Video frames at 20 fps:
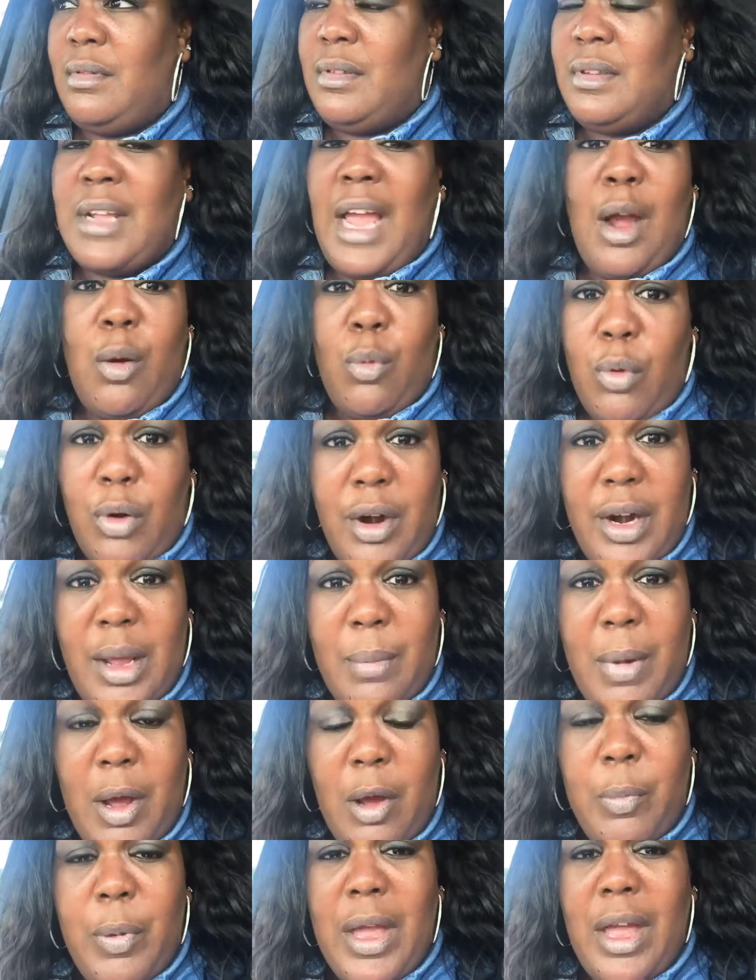not worry
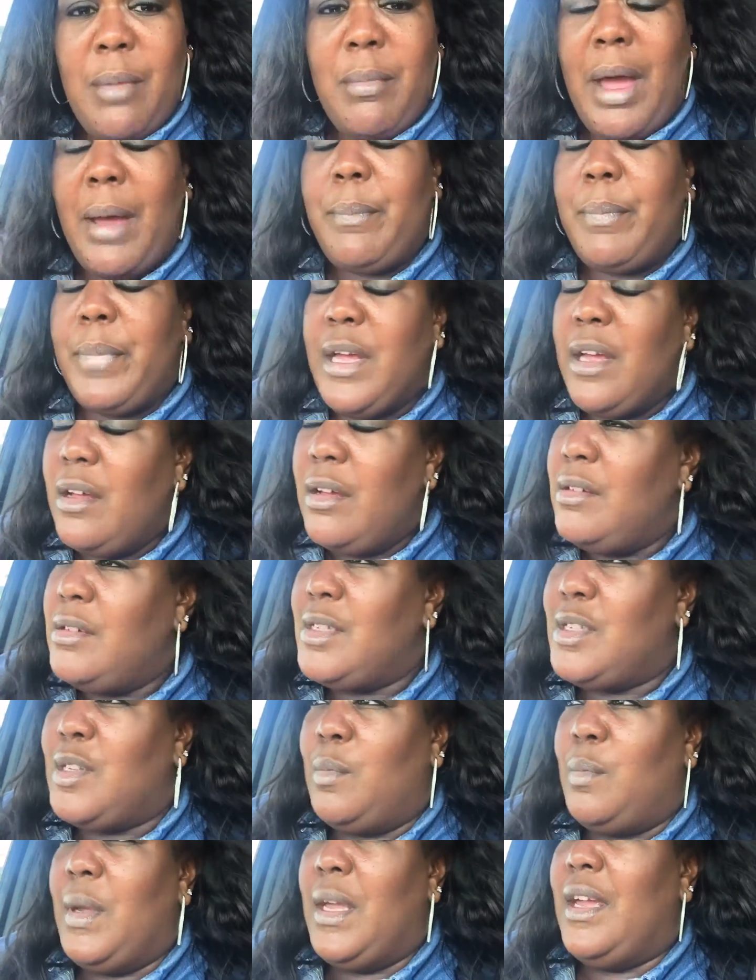about paying my bills
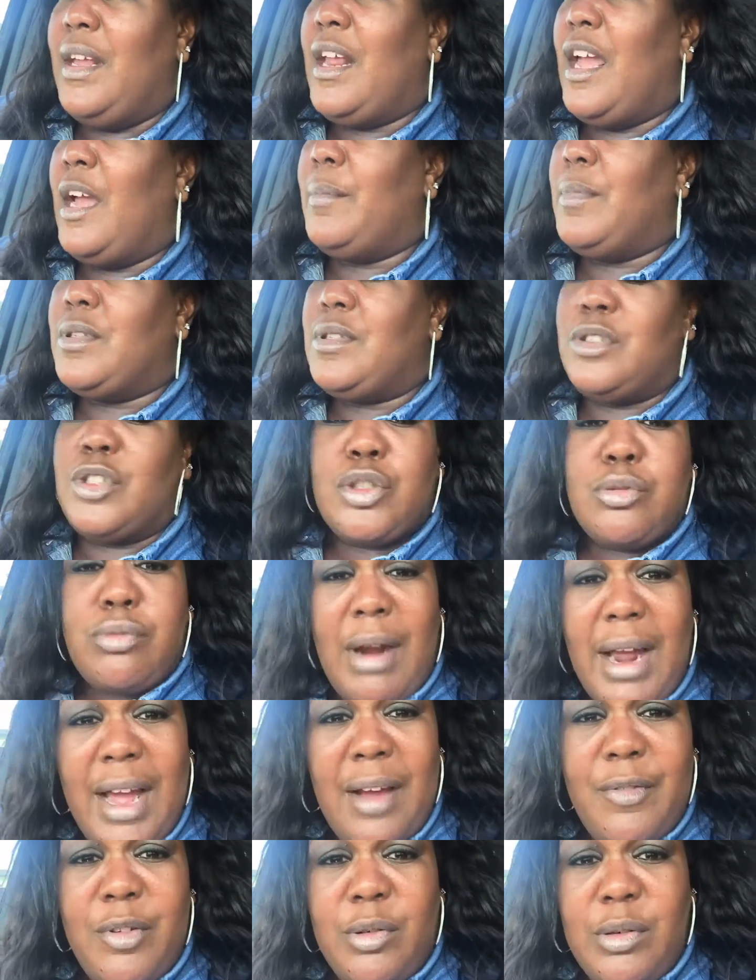to being able to
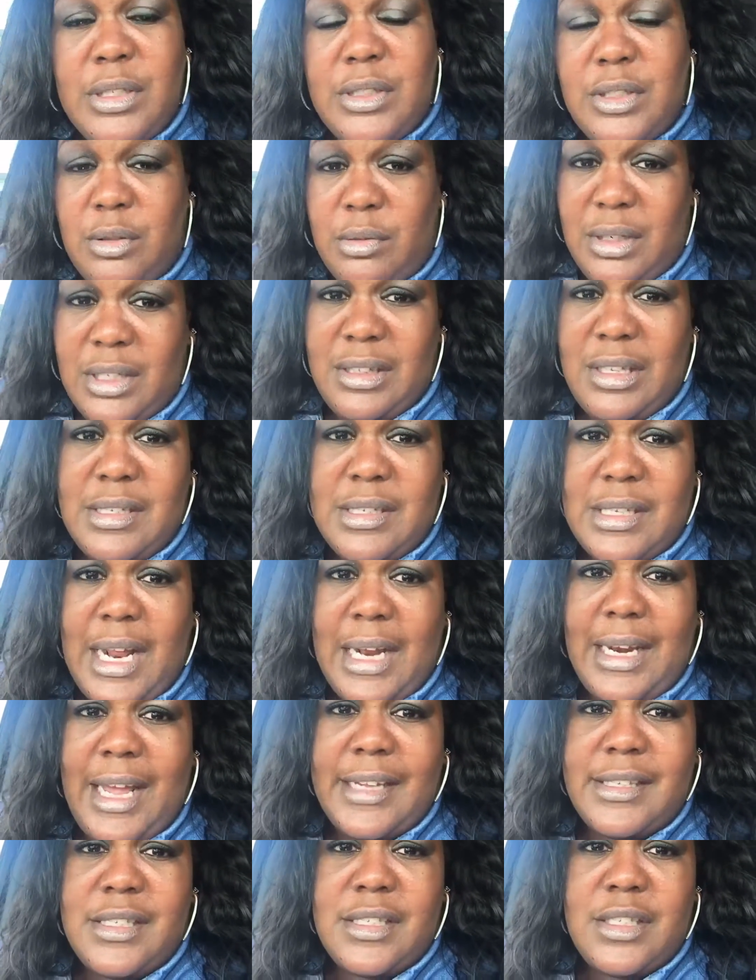travel and do the things I
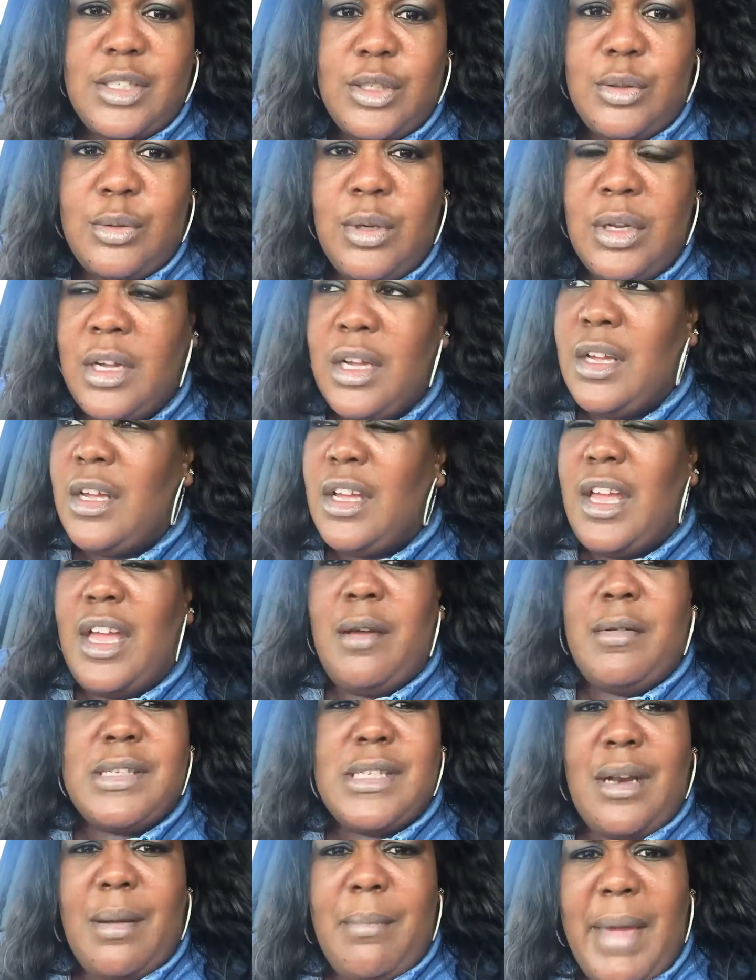like to do. It
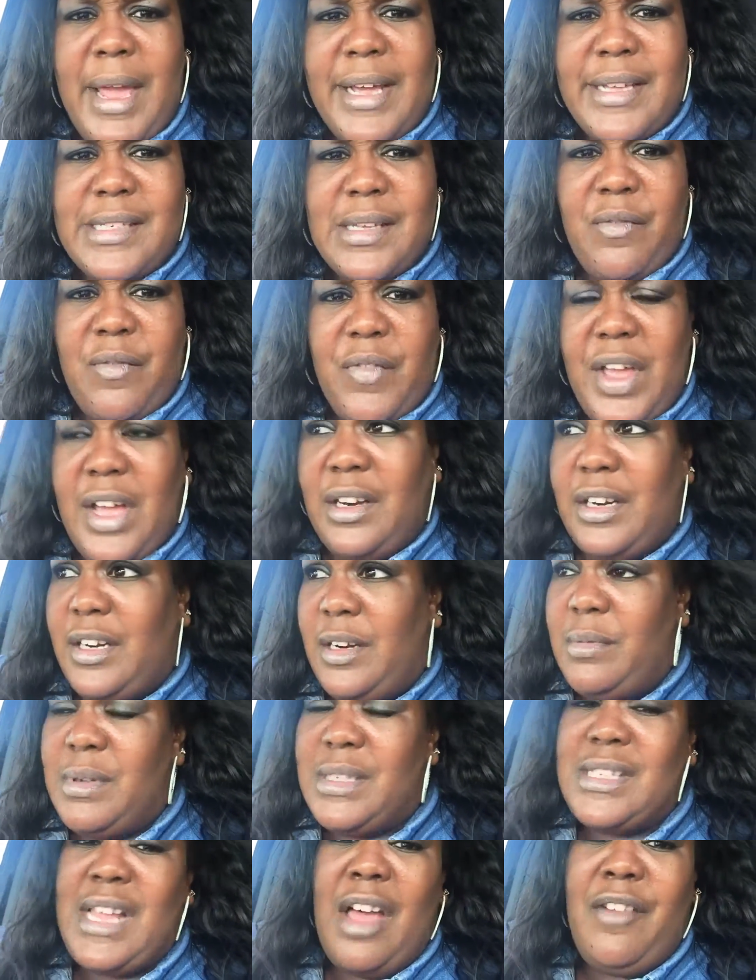was an amazing feeling. It
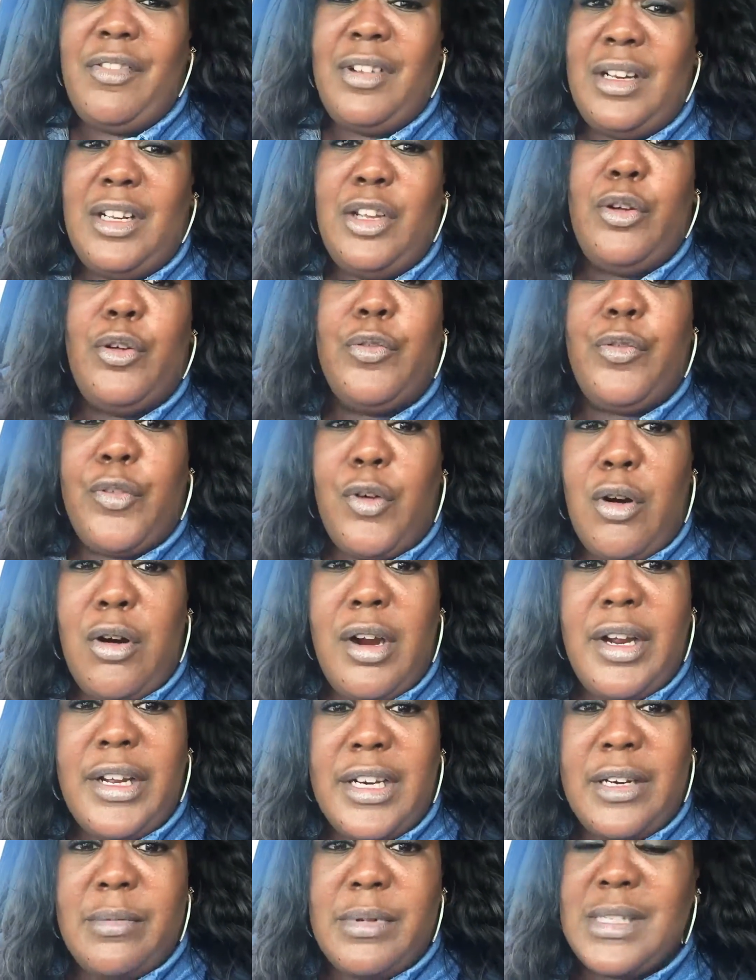was definitely
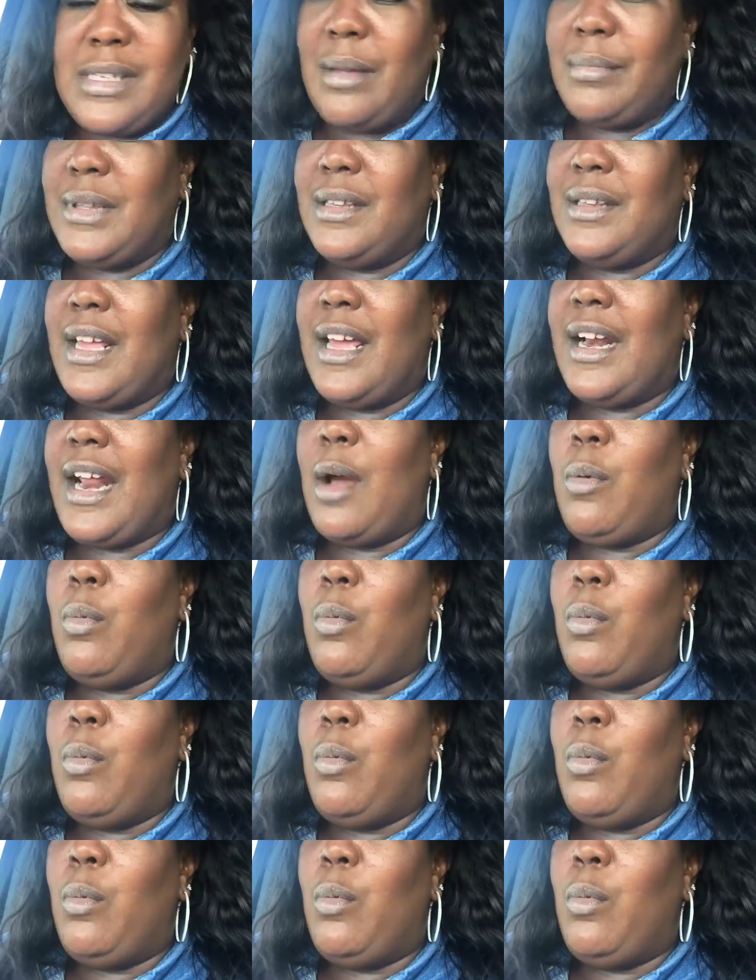euphoric and it was something that I